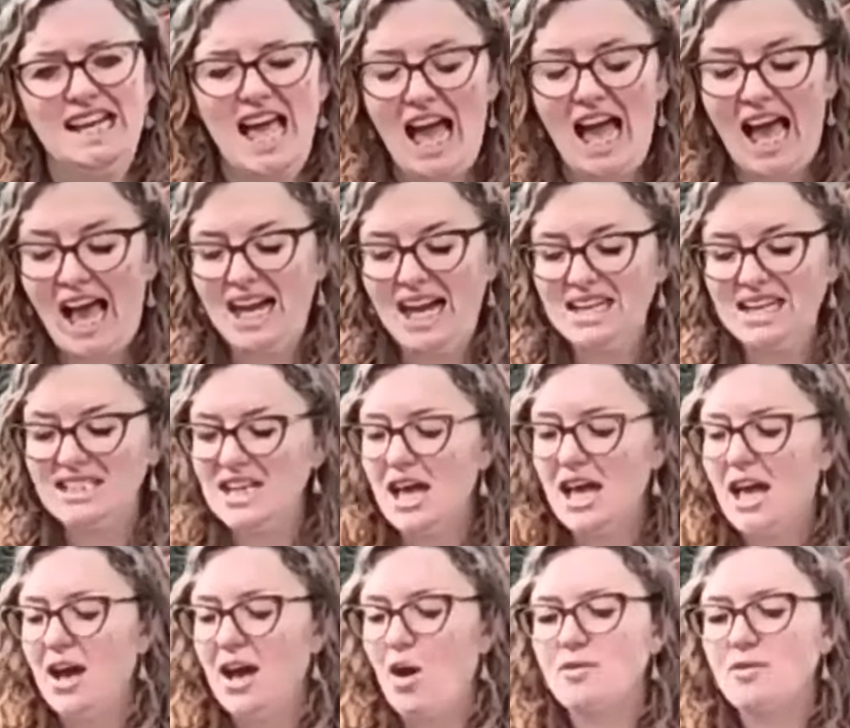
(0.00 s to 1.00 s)
And
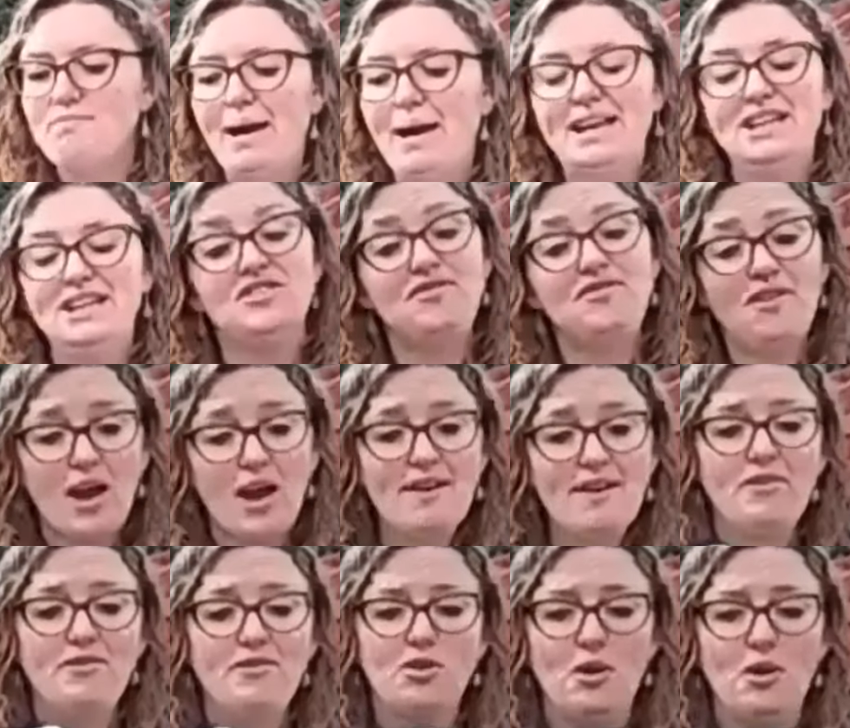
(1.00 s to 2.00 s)
on page 5
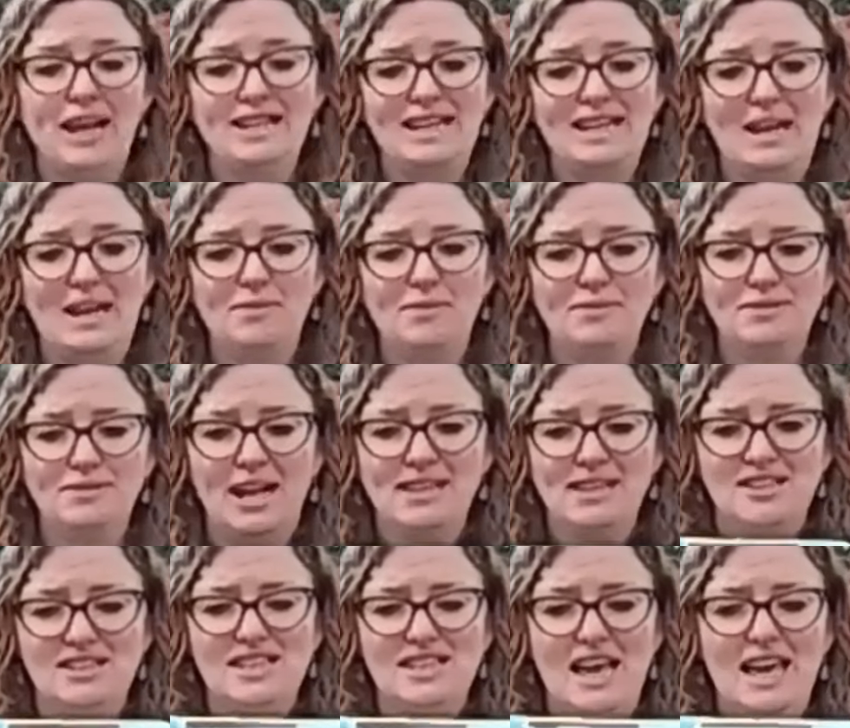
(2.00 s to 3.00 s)
of your handout, as
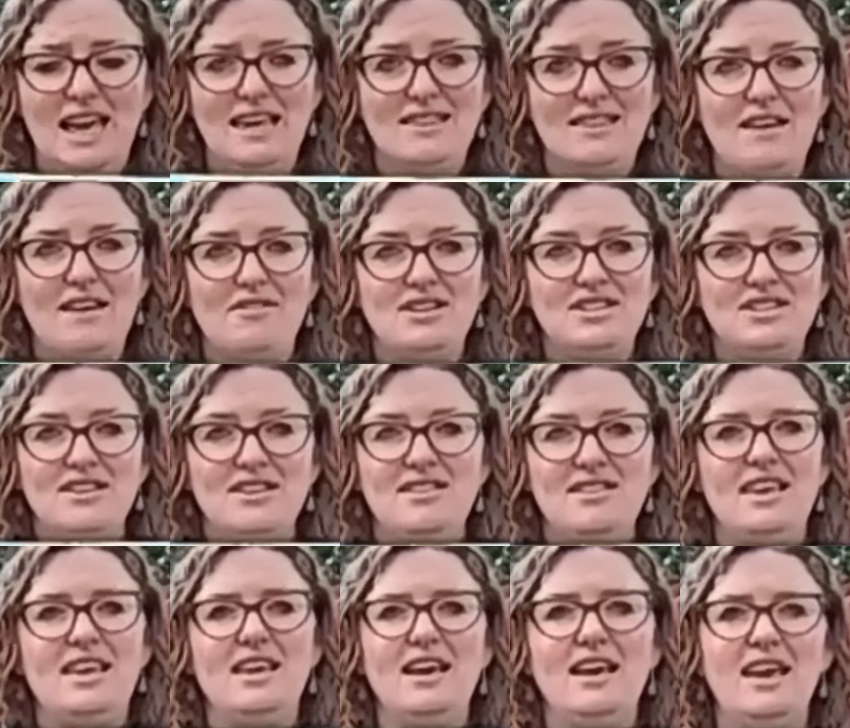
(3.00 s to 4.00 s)
I say, there is
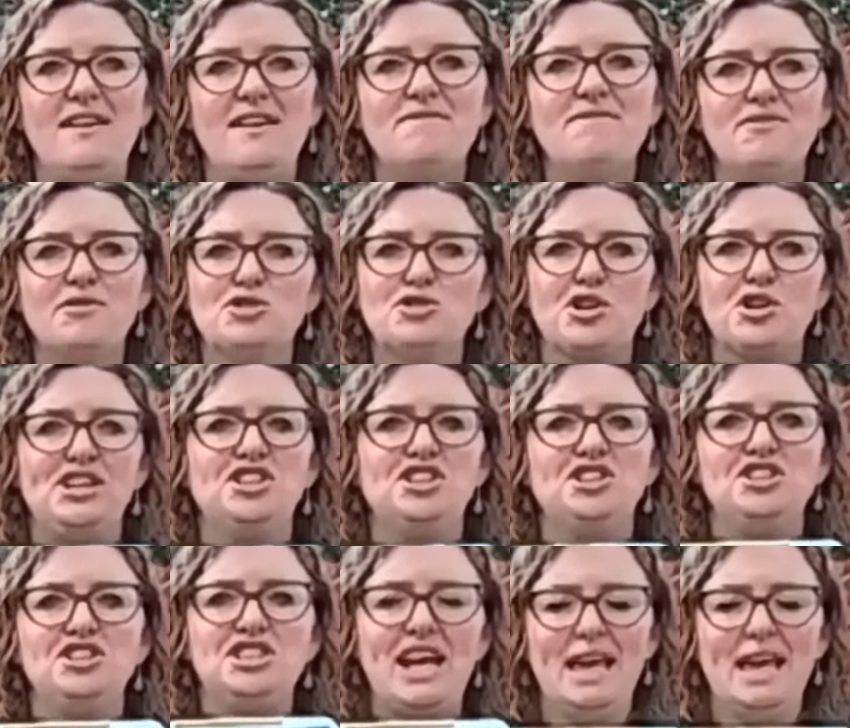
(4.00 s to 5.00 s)
the infiltration
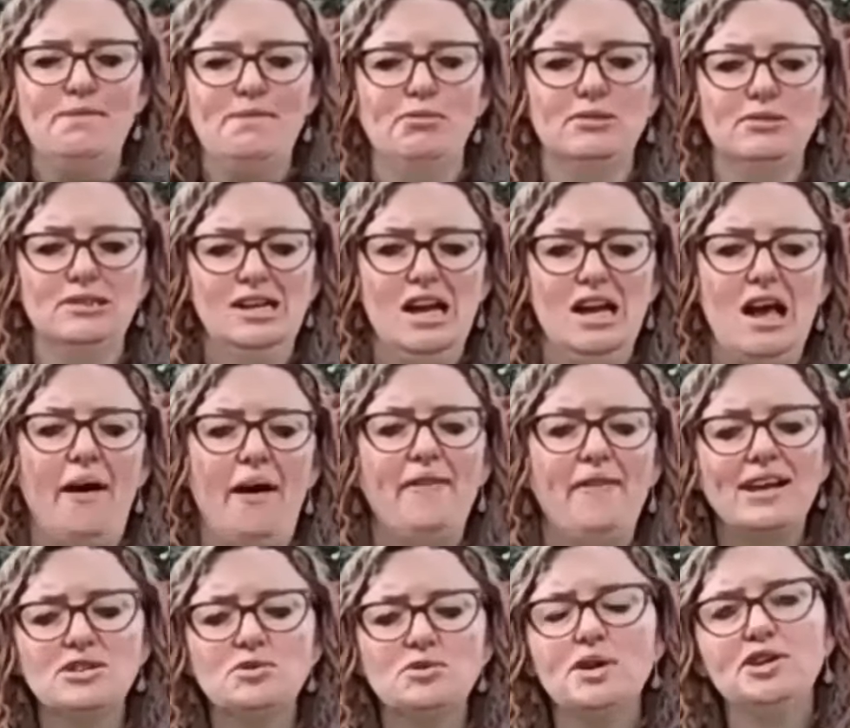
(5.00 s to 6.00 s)
table. And
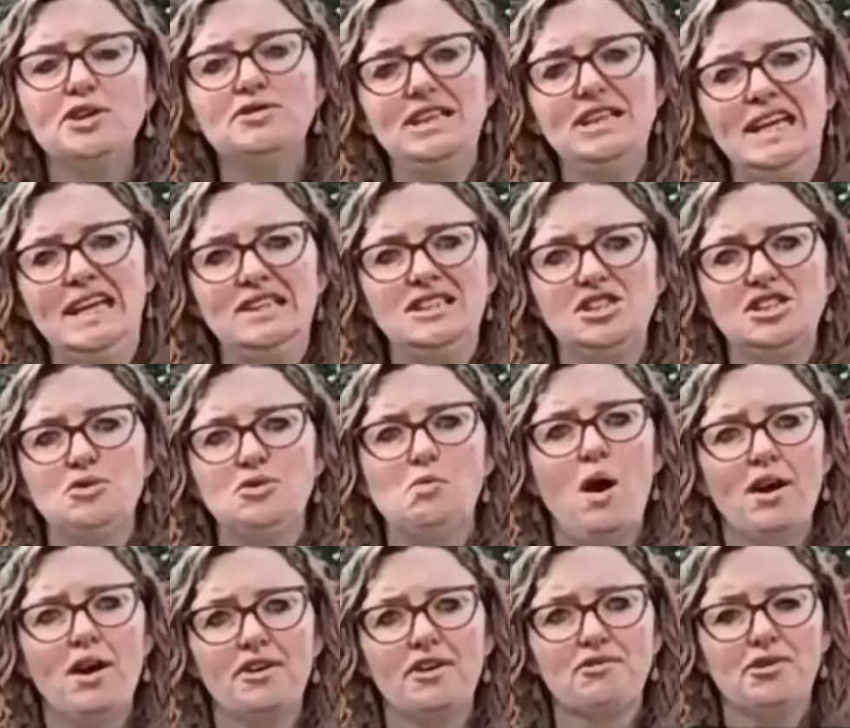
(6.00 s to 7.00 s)
that's what you'll need to
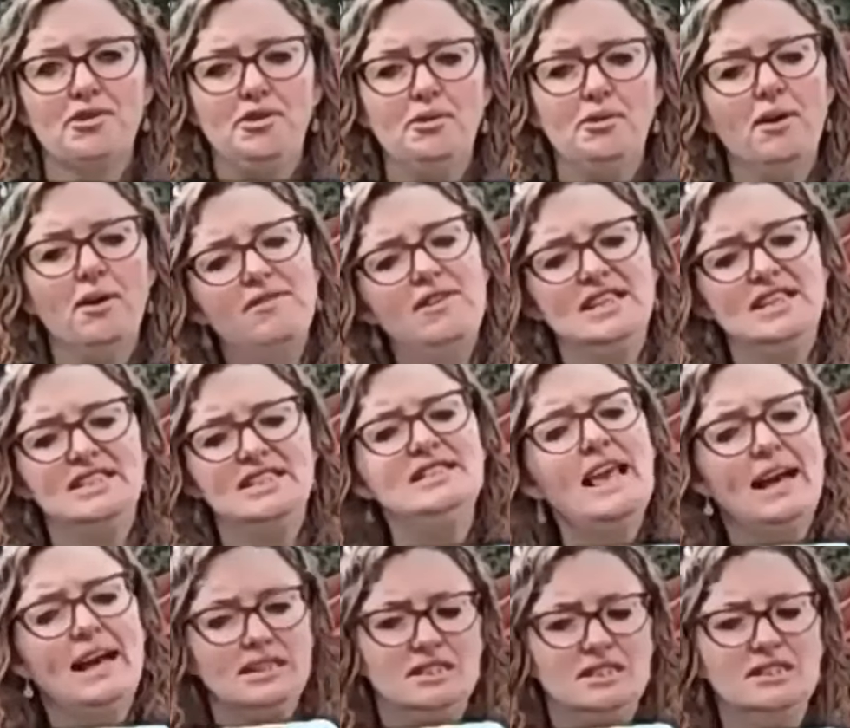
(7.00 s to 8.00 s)
work through this
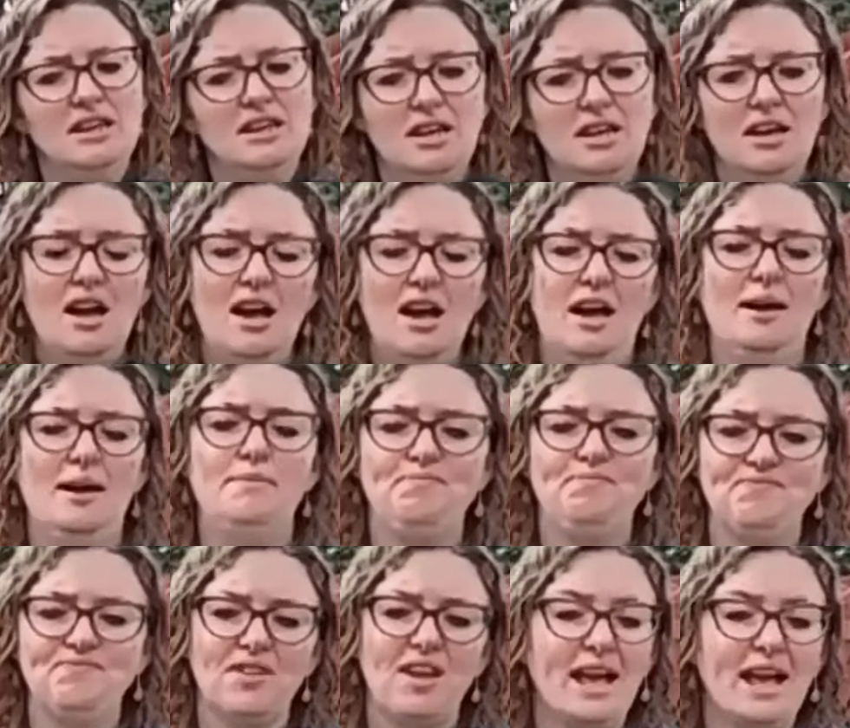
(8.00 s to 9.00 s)
next
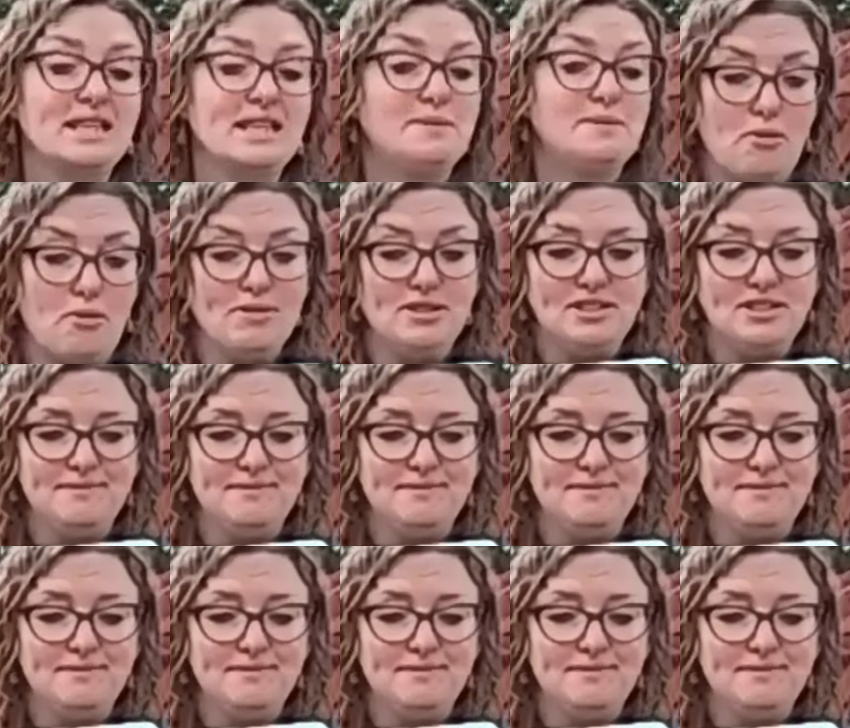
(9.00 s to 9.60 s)
experiment.